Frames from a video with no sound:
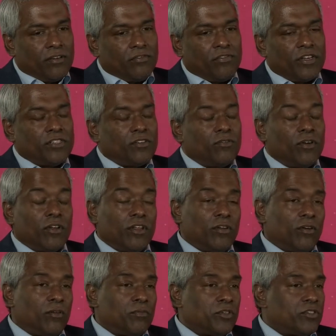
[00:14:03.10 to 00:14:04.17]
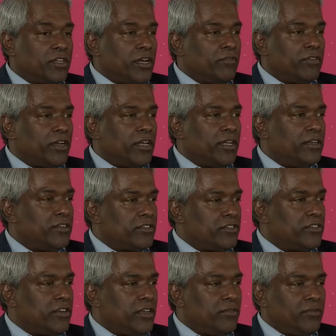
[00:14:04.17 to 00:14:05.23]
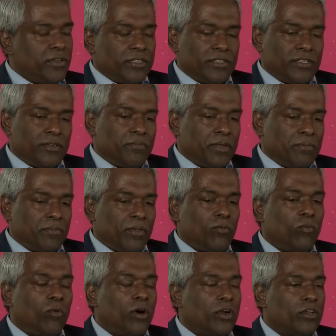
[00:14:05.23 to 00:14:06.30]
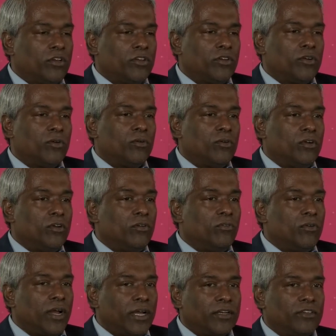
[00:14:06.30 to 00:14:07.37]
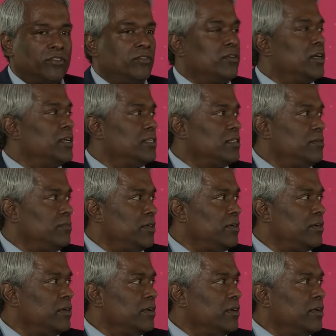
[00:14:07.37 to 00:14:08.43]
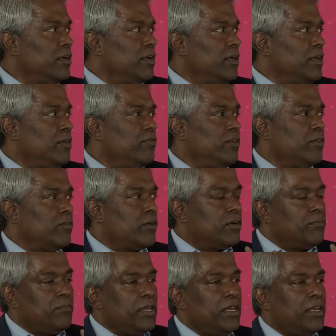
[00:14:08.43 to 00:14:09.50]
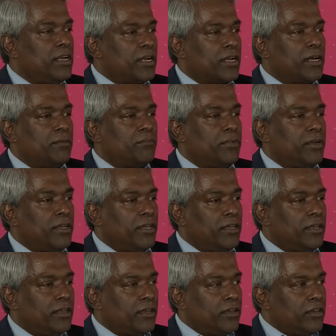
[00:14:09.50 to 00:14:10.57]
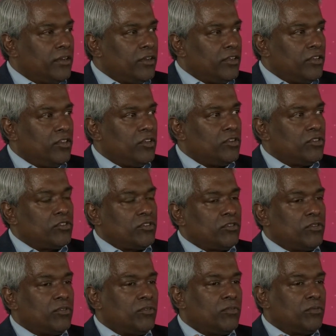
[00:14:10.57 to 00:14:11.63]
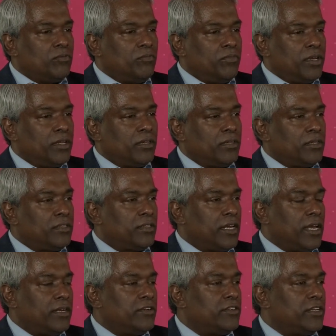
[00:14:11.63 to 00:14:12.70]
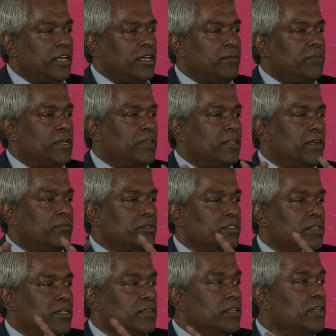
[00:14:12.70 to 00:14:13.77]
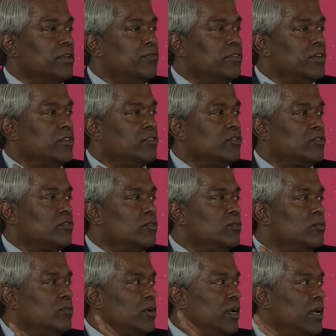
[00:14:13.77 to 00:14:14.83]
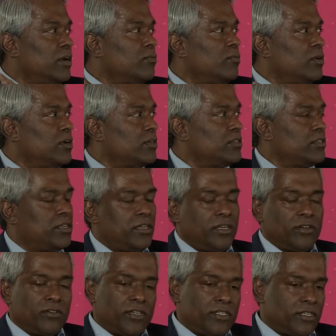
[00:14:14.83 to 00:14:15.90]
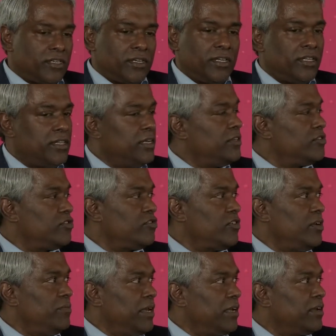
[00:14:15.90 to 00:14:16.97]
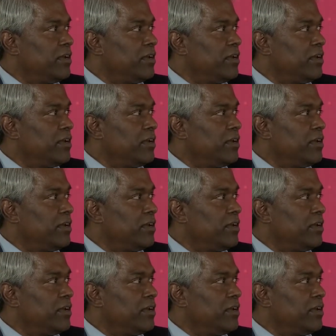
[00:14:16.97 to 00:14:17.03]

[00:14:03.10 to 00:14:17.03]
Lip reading: first of all, in almost every industry, we see people wanting to go direct to customer. If you were a media company, you used to build entertainment that was then delivered through networks, and increasingly they're streaming.